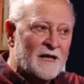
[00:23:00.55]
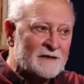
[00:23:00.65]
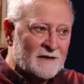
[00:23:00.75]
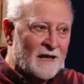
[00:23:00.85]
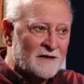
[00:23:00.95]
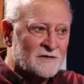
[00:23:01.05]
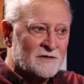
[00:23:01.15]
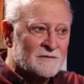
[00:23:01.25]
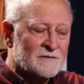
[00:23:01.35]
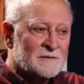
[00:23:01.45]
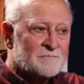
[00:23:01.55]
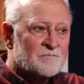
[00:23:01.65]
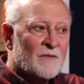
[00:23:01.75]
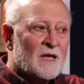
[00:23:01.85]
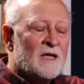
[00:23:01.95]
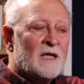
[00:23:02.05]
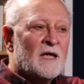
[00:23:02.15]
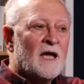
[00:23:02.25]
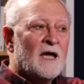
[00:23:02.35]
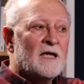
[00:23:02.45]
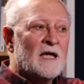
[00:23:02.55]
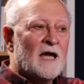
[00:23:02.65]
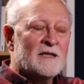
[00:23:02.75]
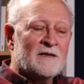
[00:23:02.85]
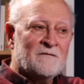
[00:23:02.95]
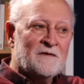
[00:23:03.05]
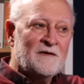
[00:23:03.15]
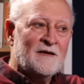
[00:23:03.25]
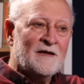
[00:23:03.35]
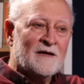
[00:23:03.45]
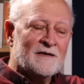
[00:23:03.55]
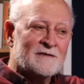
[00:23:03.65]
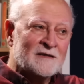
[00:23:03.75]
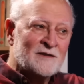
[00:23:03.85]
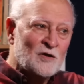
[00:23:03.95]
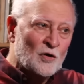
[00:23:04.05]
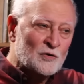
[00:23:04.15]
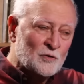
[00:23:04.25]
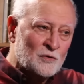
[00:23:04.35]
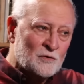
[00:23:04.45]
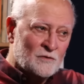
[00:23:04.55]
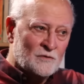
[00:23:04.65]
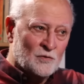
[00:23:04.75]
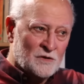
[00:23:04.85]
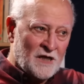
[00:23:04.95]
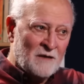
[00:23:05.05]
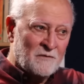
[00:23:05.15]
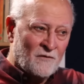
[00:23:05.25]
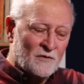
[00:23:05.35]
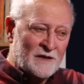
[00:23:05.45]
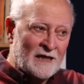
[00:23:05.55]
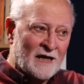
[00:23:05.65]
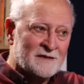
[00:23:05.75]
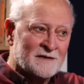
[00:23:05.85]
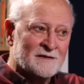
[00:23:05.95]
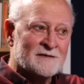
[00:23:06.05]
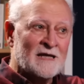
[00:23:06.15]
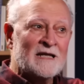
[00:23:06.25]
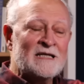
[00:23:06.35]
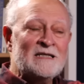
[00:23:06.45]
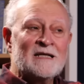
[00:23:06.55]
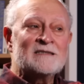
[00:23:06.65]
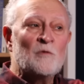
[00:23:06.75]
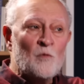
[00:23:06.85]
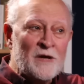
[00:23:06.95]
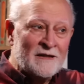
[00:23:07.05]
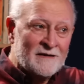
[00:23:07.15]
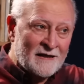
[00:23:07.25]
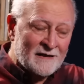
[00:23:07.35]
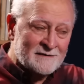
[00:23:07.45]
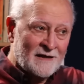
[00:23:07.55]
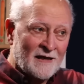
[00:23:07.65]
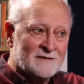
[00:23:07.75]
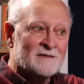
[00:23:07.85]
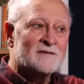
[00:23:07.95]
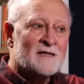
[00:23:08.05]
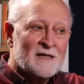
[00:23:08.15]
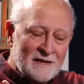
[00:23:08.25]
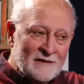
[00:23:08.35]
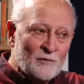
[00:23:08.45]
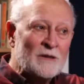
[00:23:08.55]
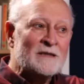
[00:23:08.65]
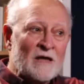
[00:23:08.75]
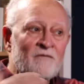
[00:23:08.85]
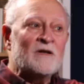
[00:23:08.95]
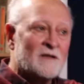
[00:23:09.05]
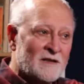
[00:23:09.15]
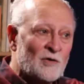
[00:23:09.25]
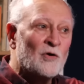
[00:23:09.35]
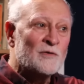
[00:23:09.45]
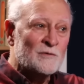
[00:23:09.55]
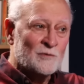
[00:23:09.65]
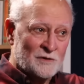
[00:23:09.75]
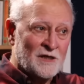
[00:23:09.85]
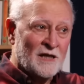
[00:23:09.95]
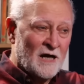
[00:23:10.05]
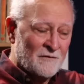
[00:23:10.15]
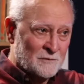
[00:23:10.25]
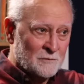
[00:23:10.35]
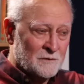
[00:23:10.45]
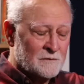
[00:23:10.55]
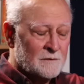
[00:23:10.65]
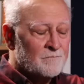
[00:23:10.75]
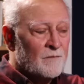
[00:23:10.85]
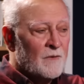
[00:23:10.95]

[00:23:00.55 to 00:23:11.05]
the next elections. And if he doesn't go to jail before the elections, and he doesn't win the next elections, he will definitely go to jail afterwards.